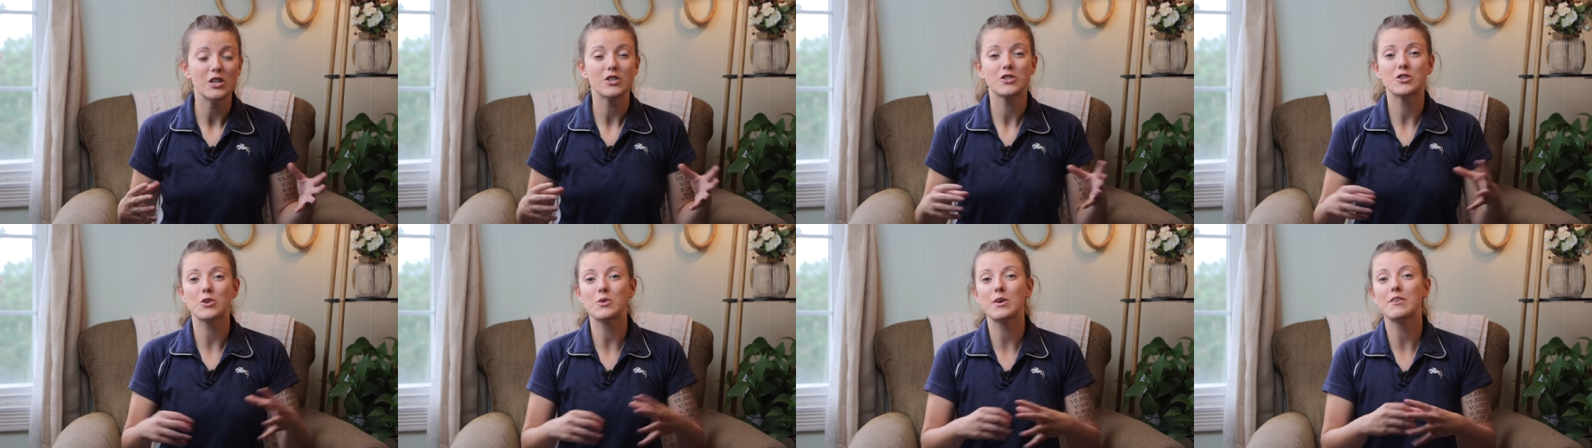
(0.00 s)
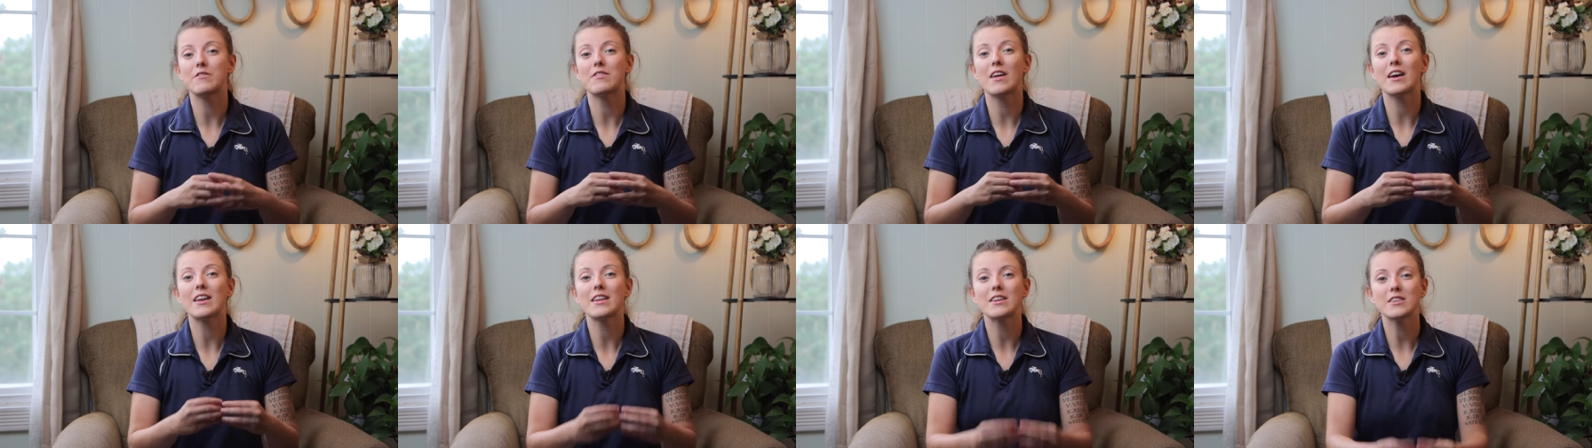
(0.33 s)
So
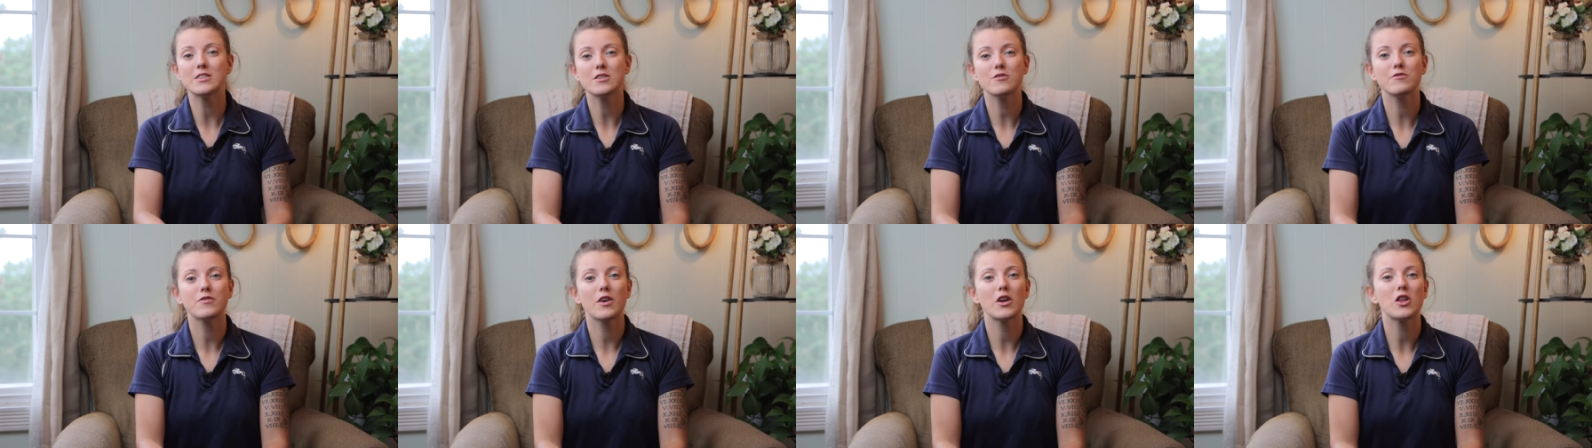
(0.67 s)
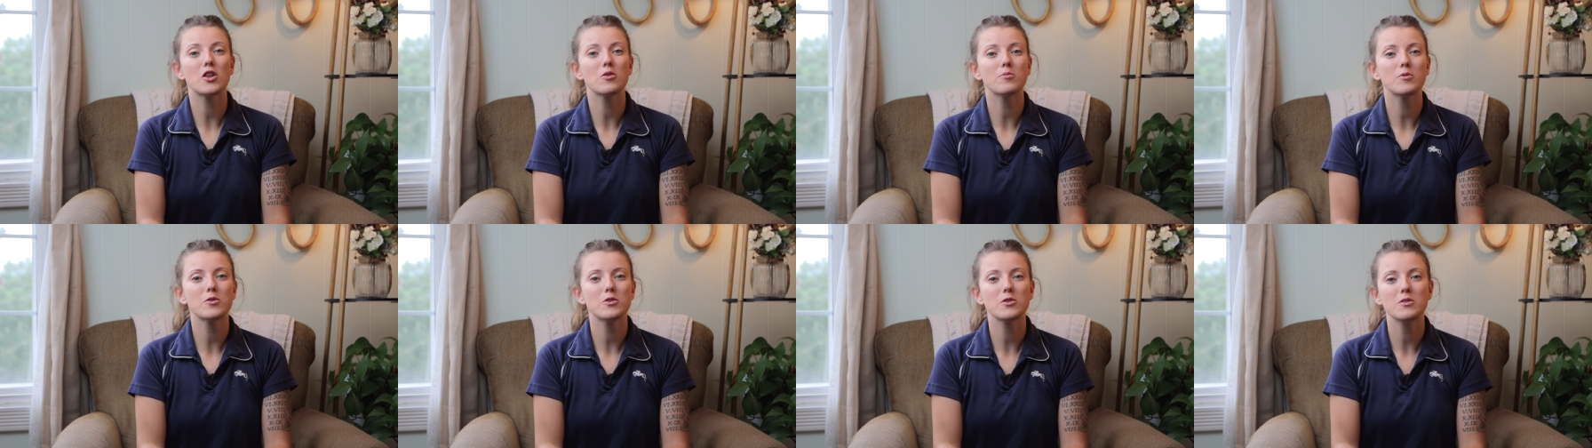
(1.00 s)
if that is
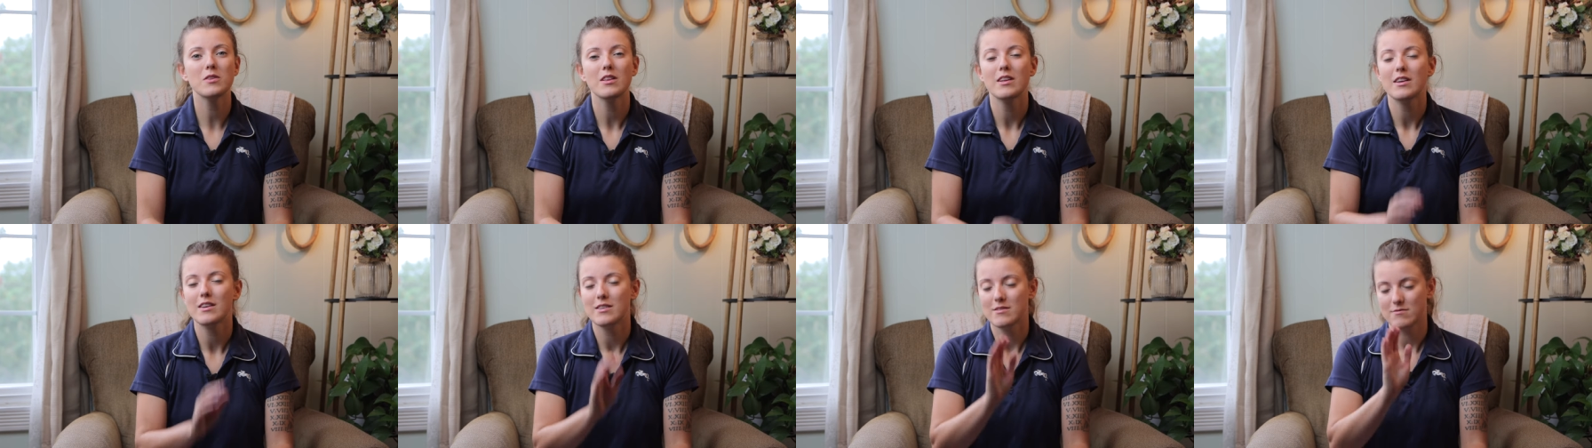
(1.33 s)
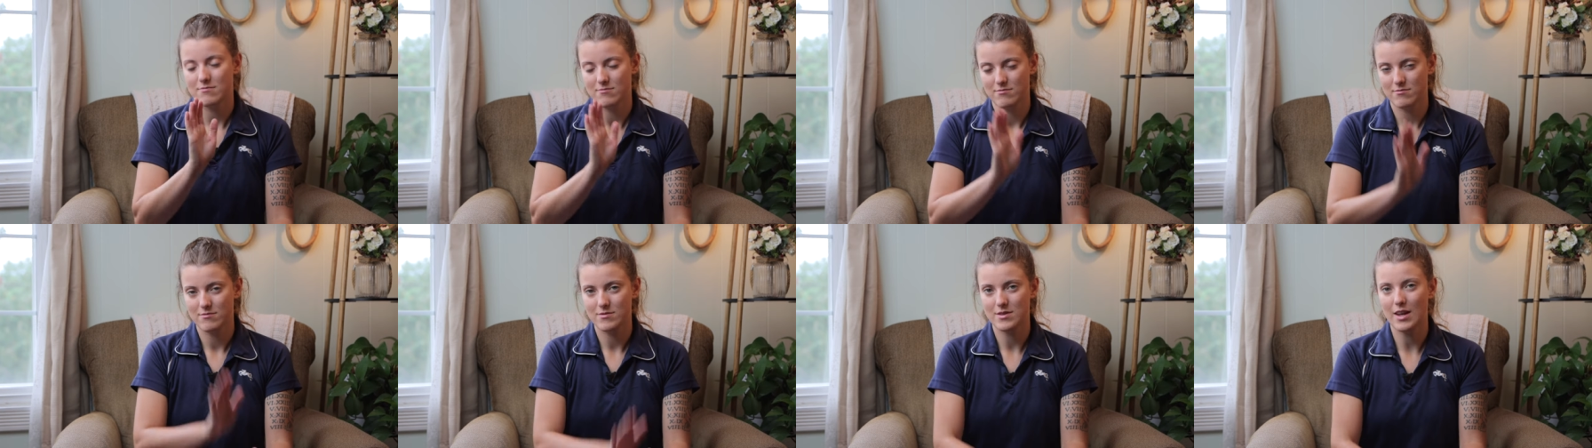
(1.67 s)
available,
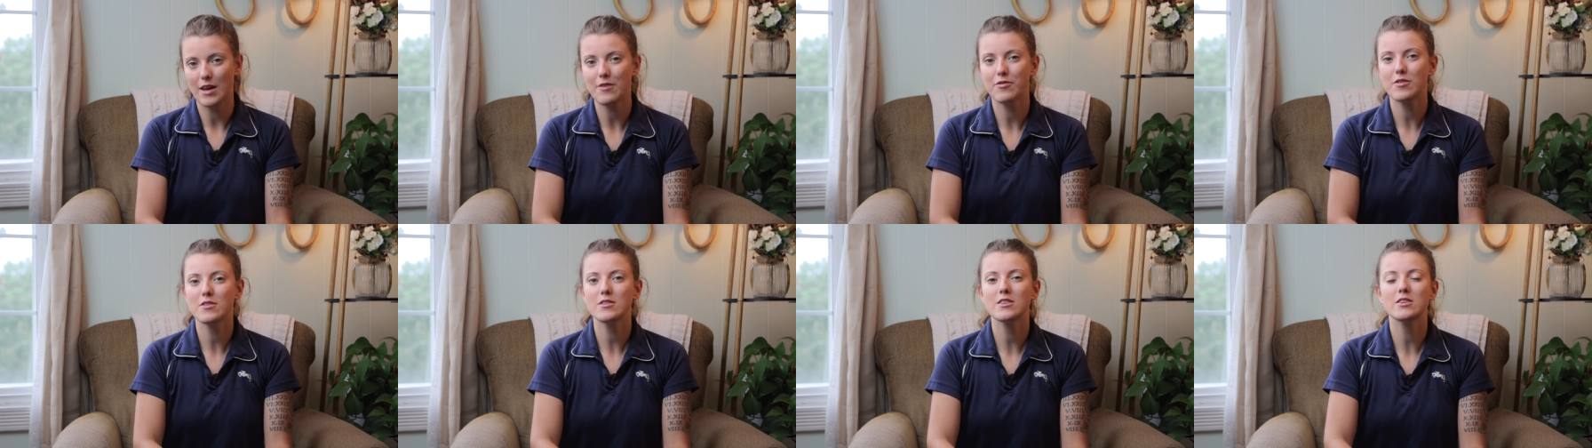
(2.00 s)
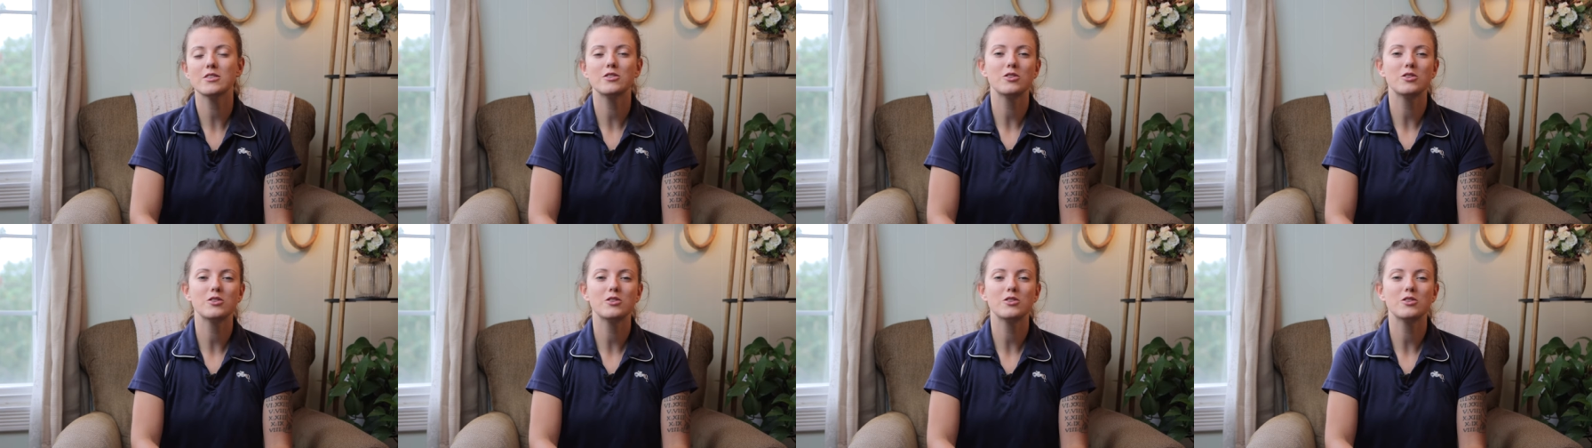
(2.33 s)
definitely